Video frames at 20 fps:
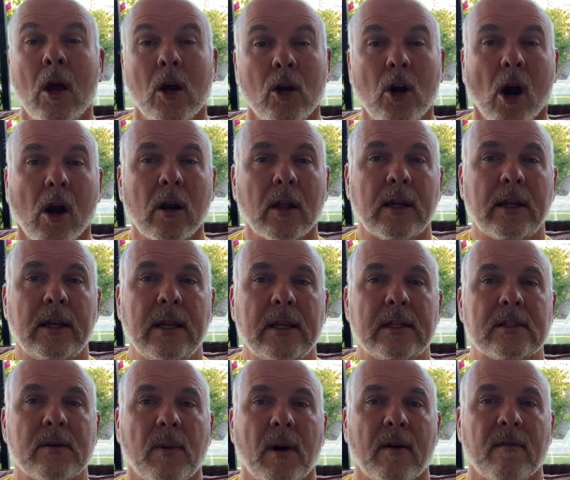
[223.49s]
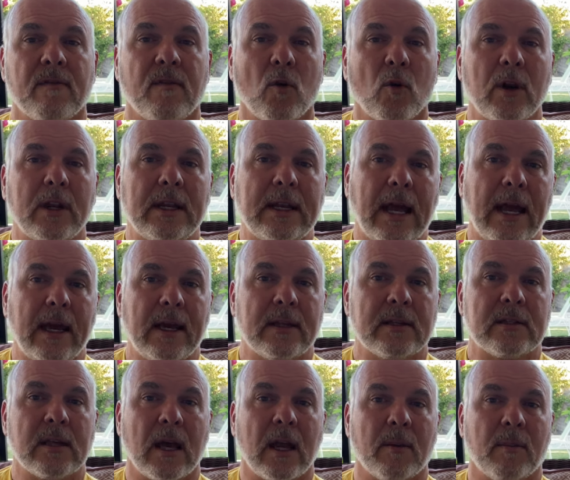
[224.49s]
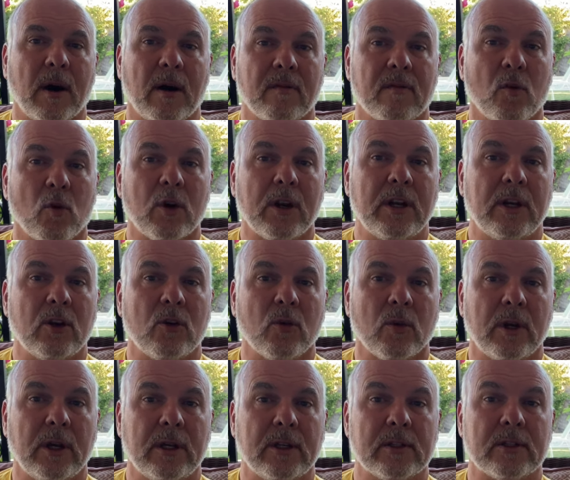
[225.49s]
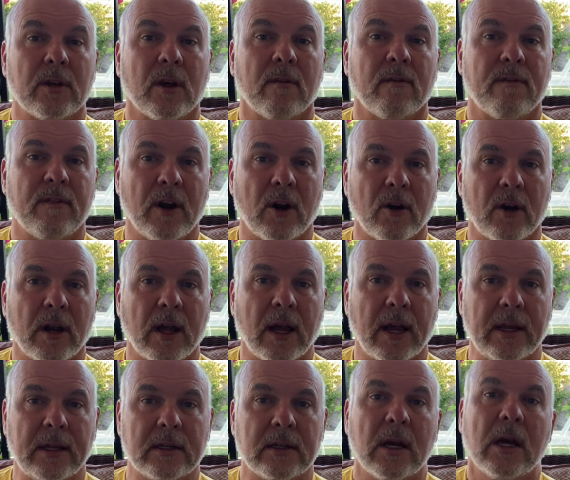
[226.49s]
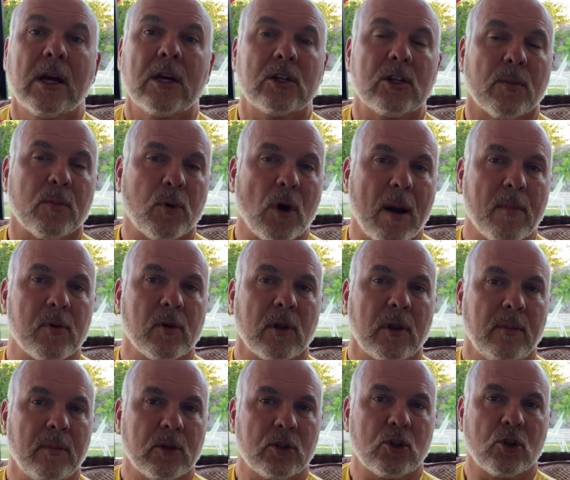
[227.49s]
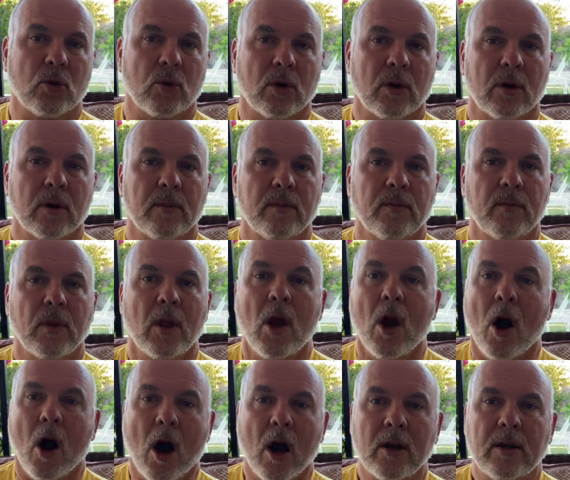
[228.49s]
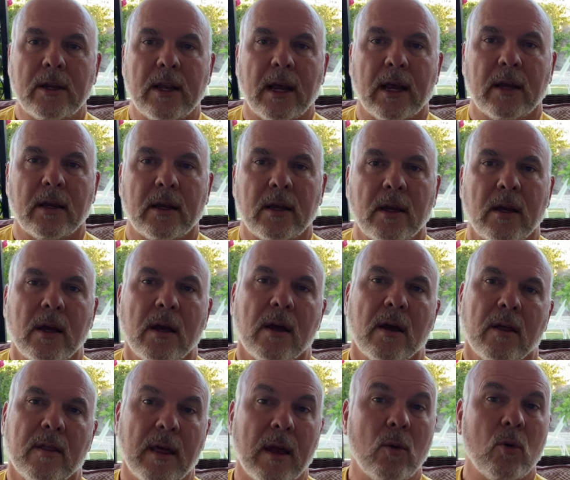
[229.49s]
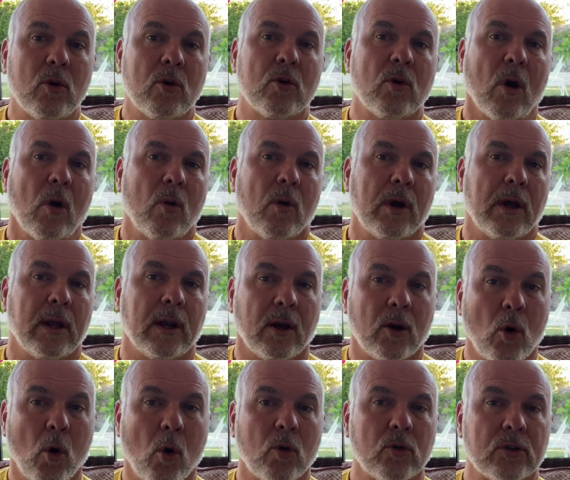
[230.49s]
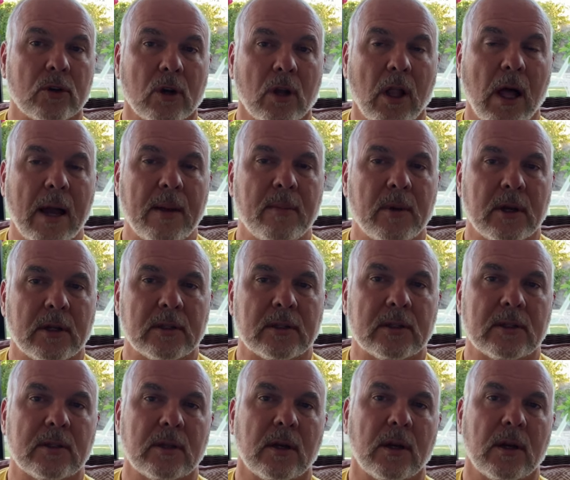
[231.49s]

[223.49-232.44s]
Garlic needs about 40 days at about 40 degrees Fahrenheit to properly mature. Hardneck, they will grow in colder climates,